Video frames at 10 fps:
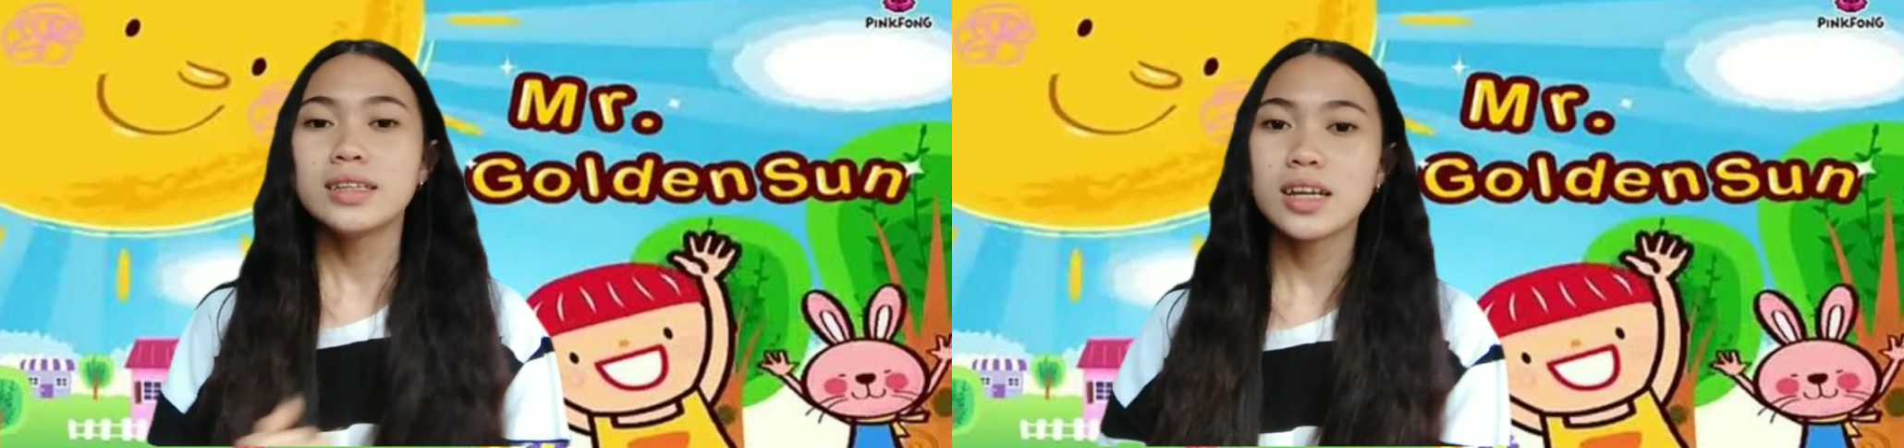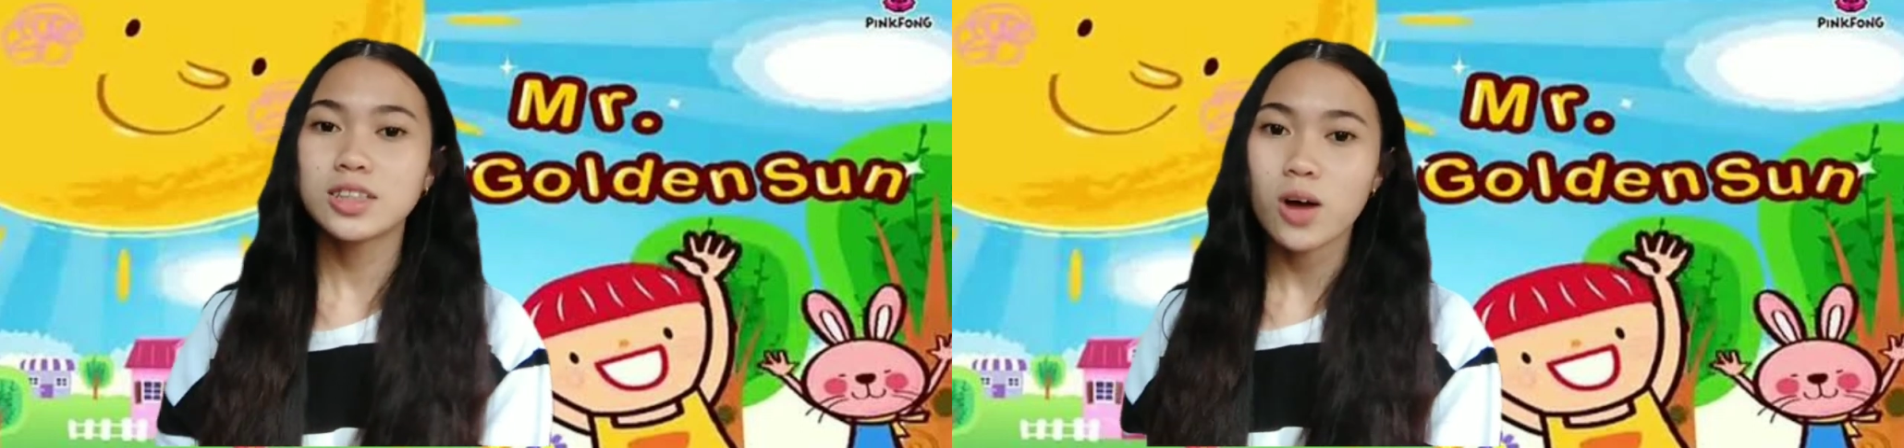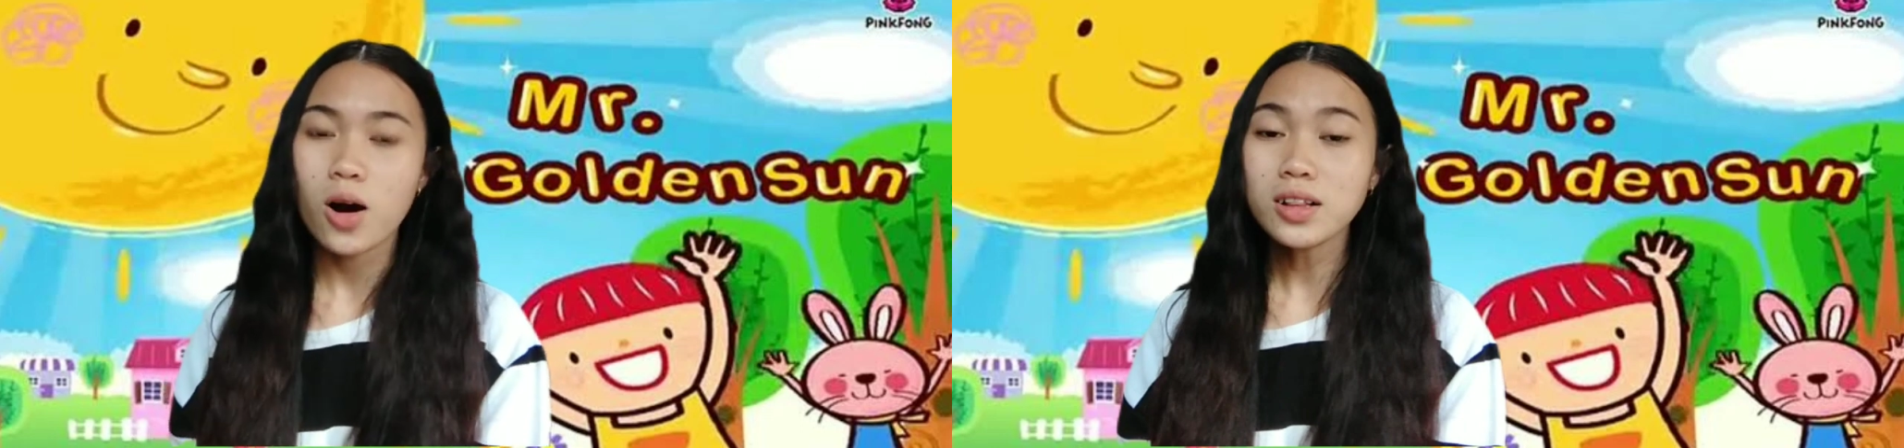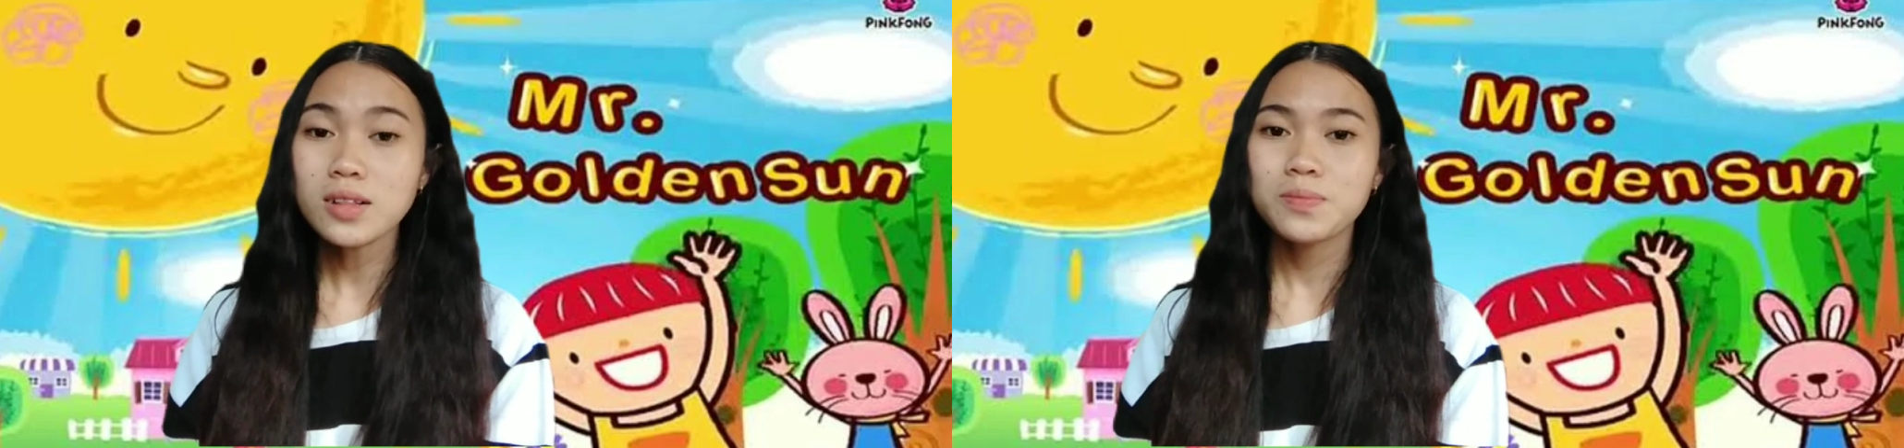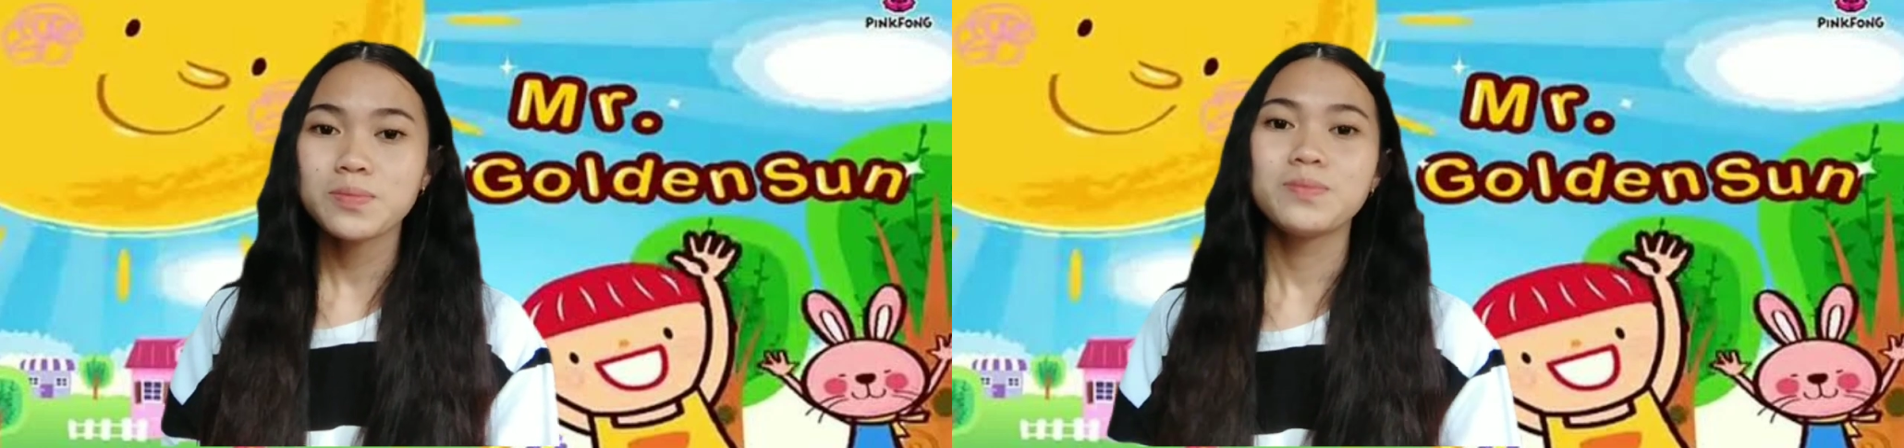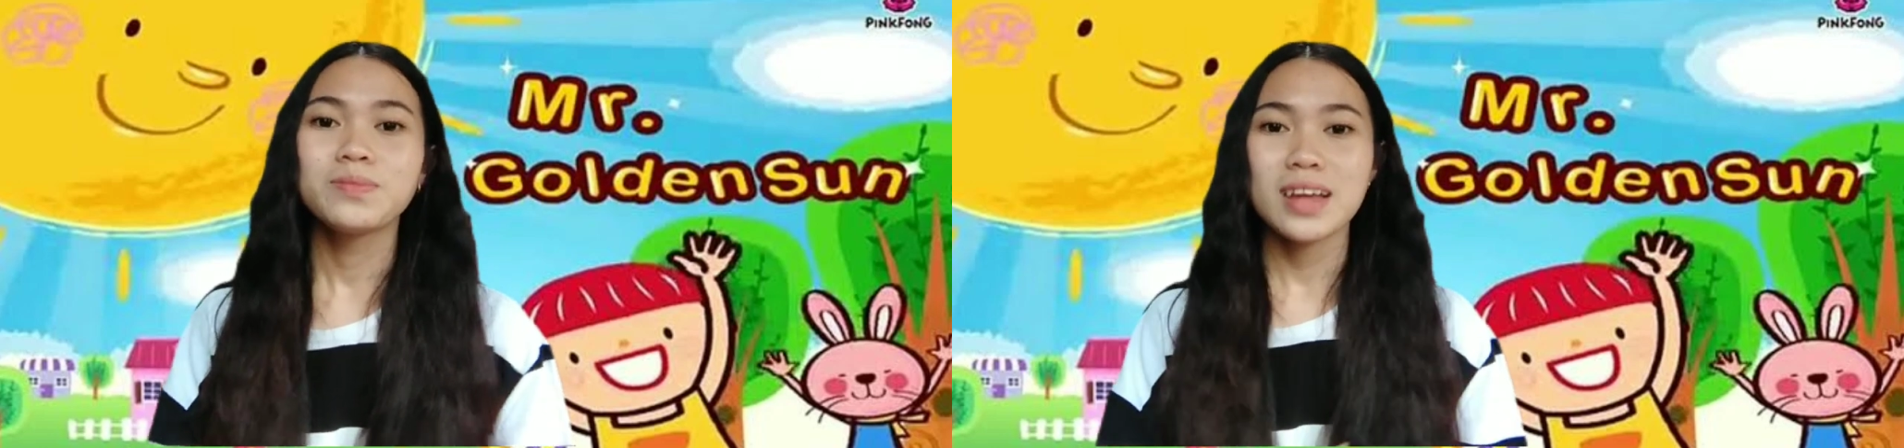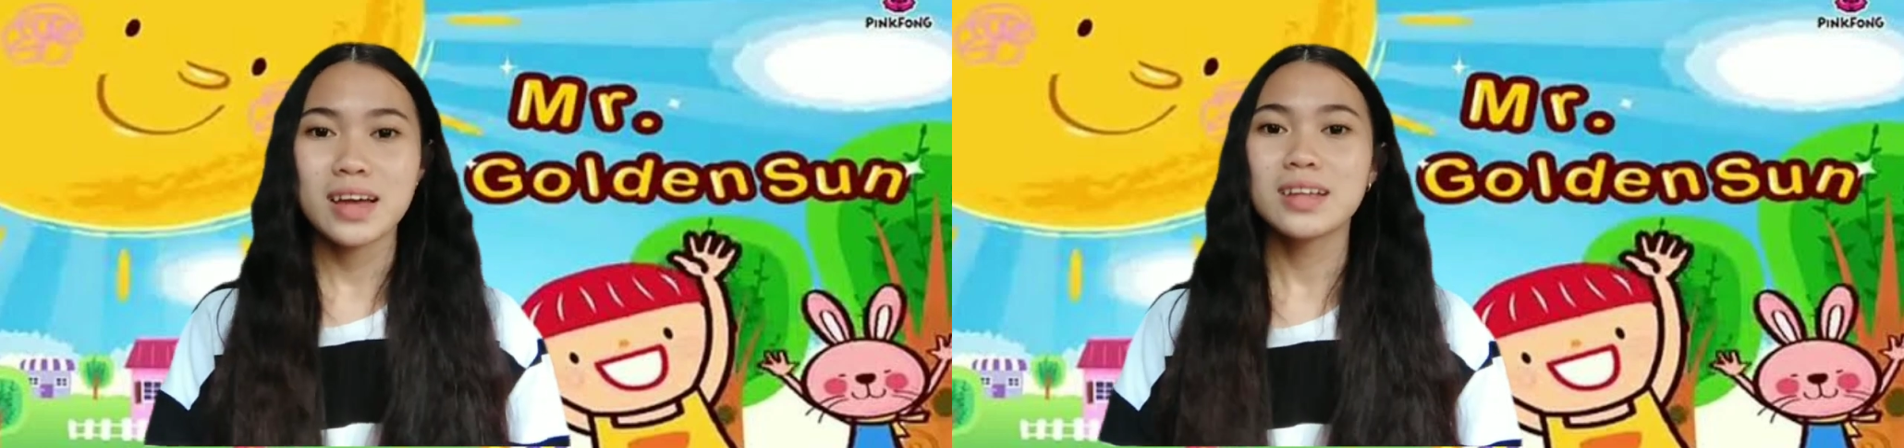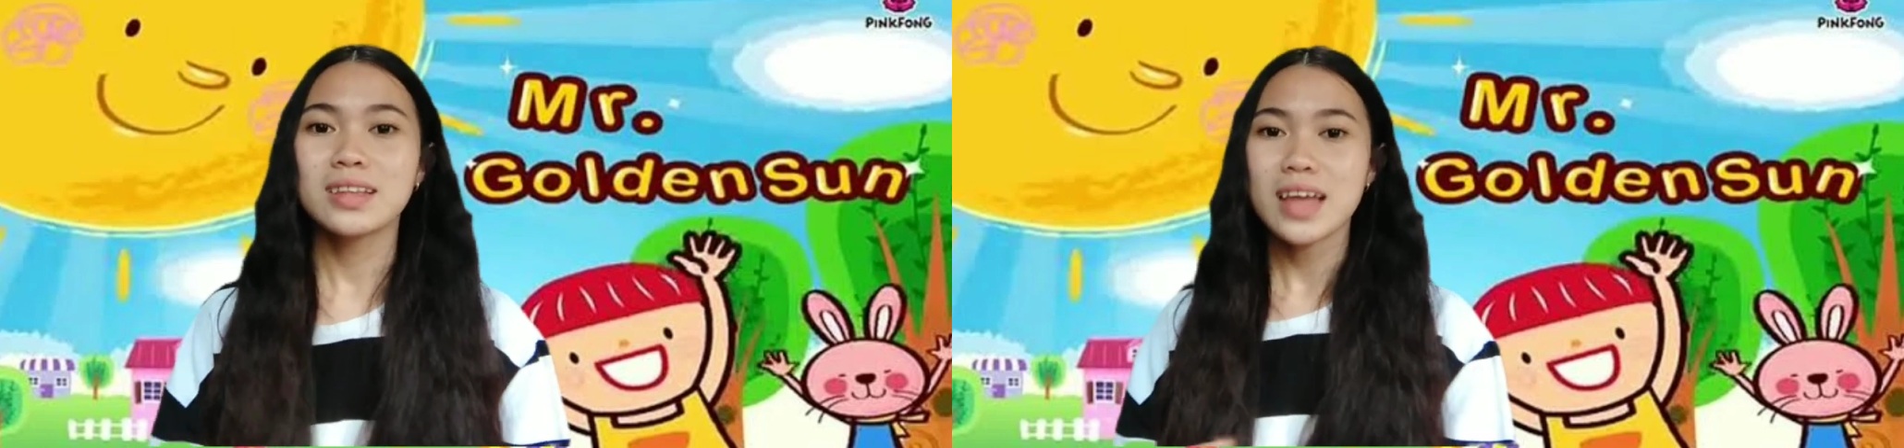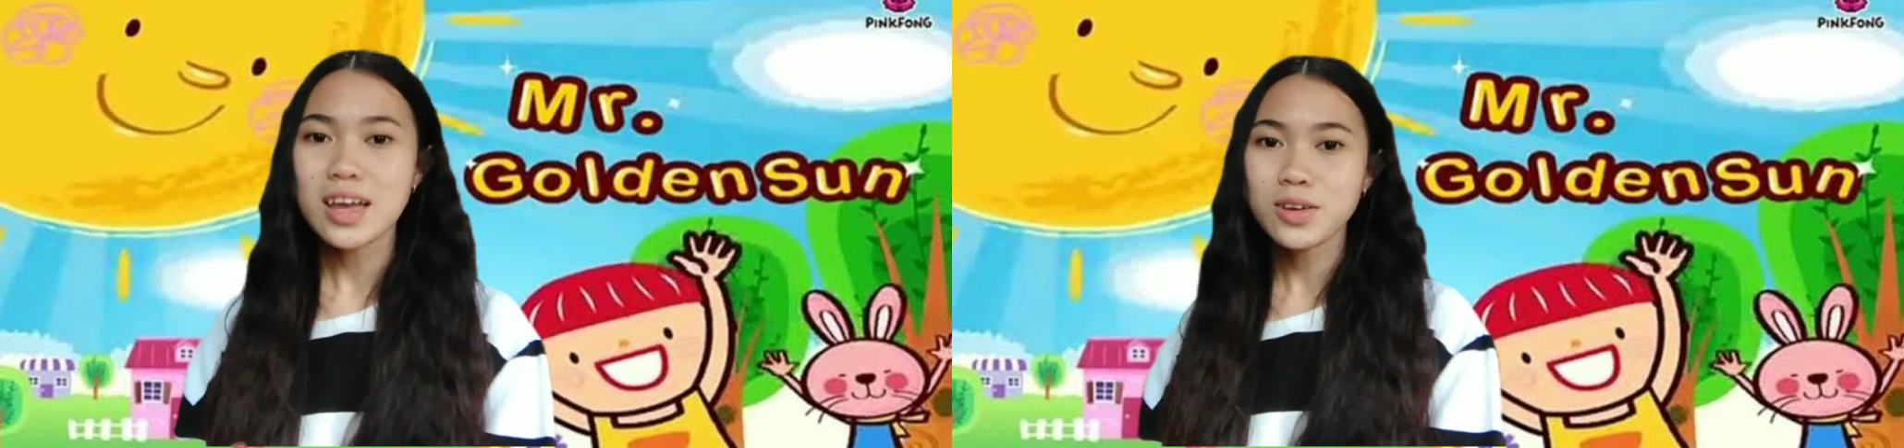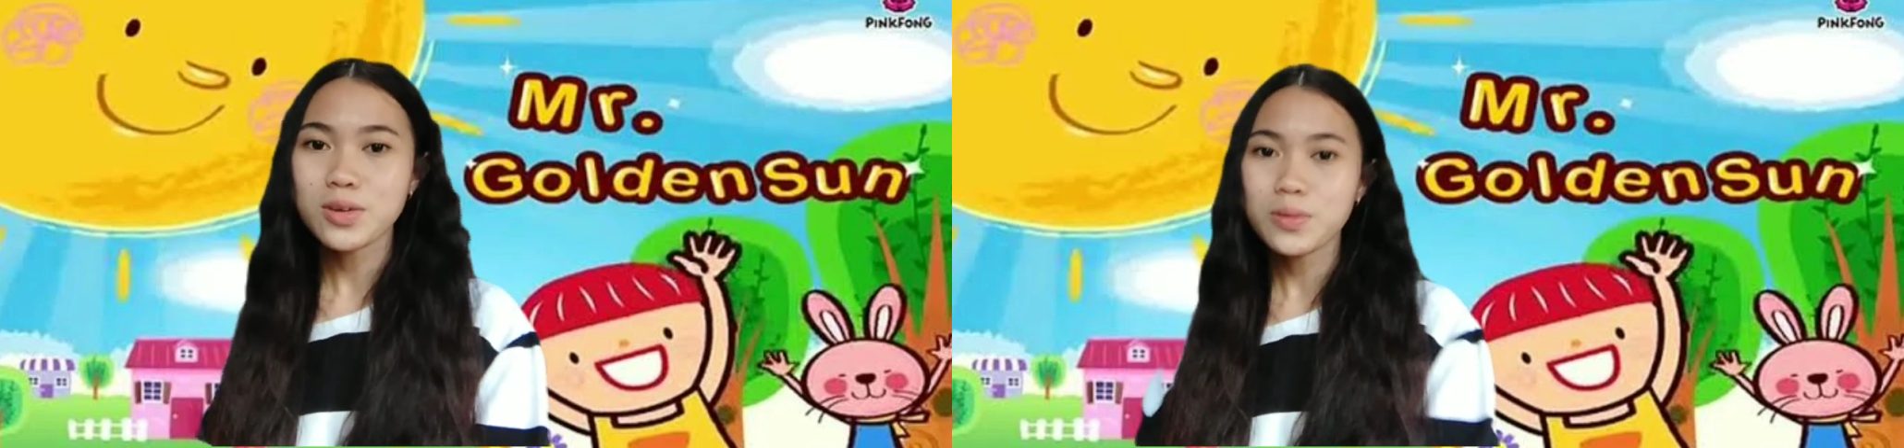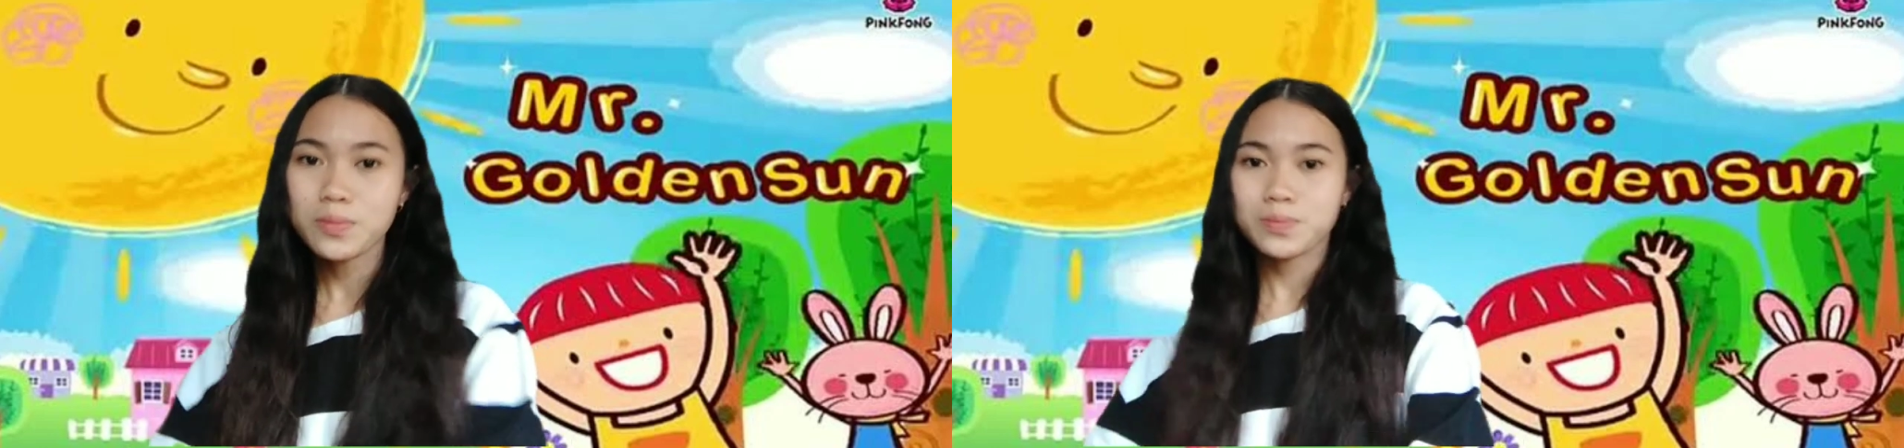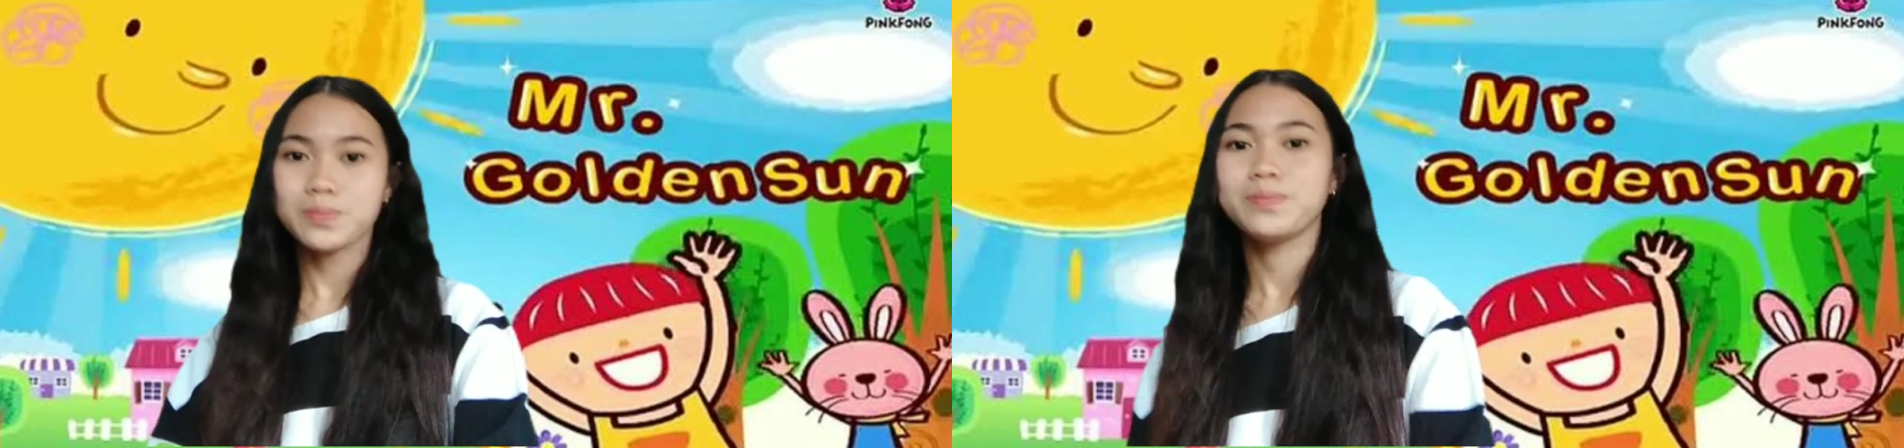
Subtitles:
That's all. Thank you.